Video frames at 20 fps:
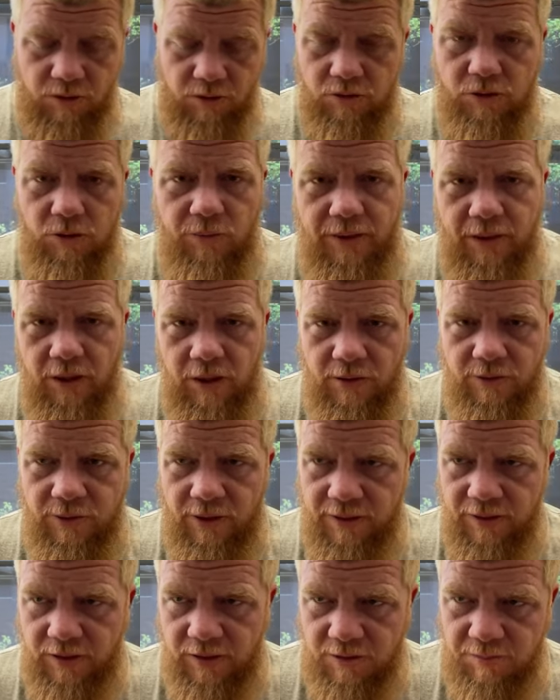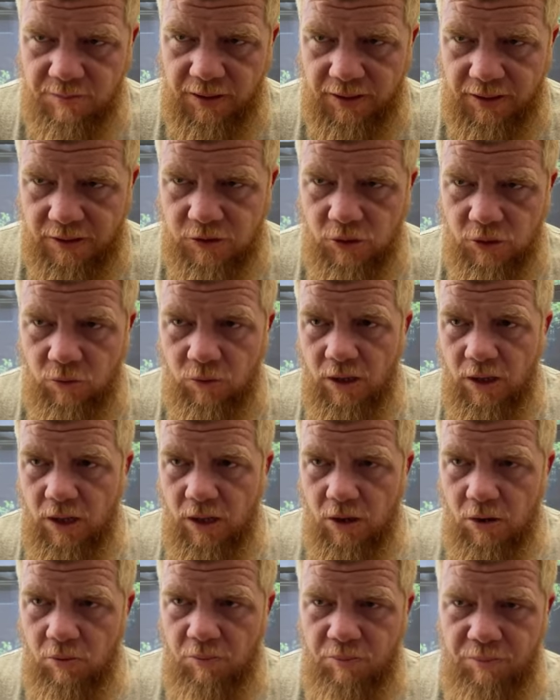So we owed all this money. So
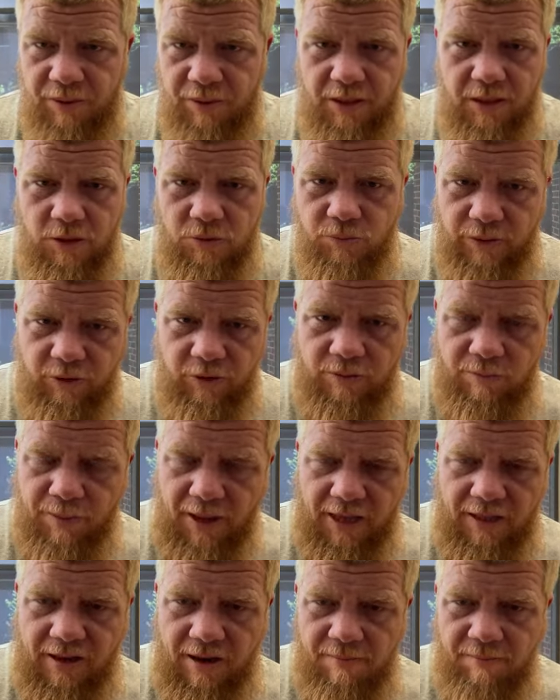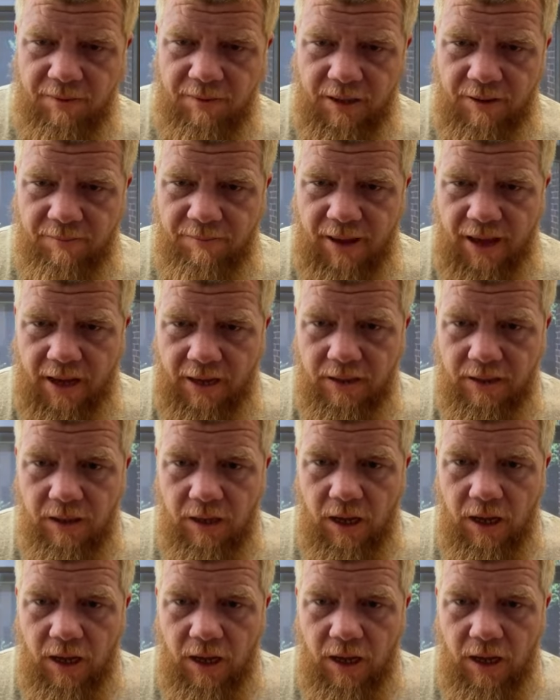because we couldn't pay that money back,